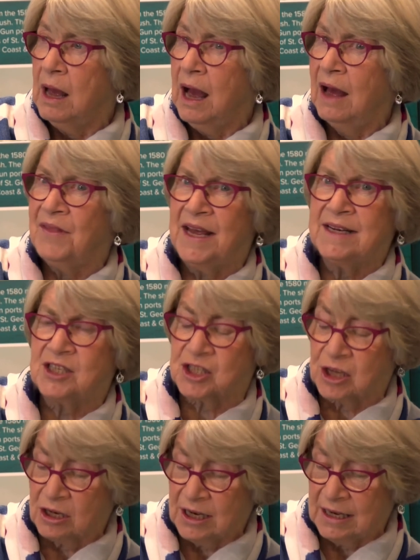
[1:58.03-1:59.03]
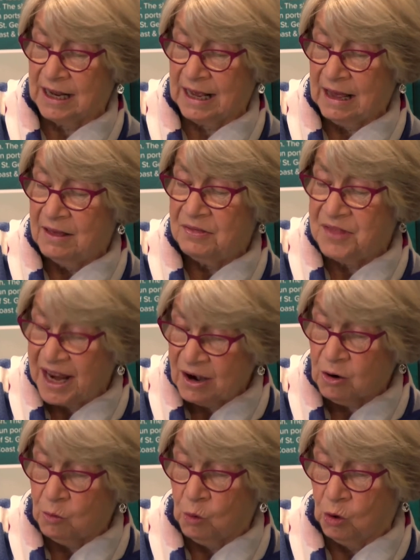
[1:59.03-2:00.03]
And then suddenly, there
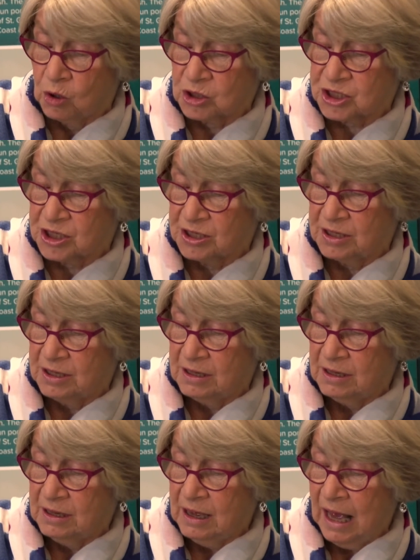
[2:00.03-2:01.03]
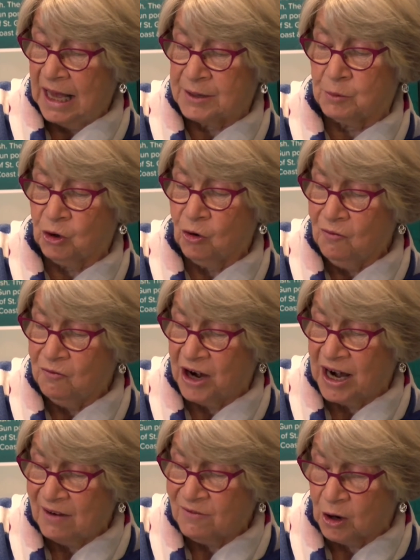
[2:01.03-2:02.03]
it was. And it went on
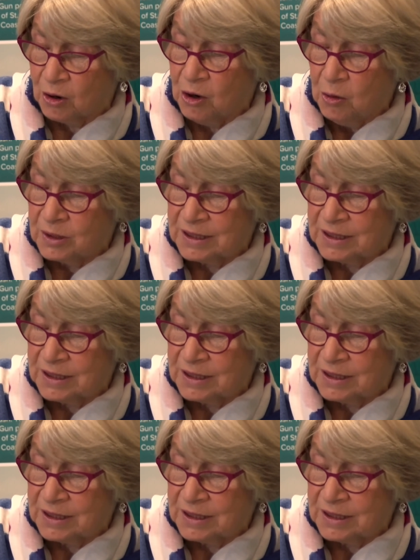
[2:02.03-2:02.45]
forever with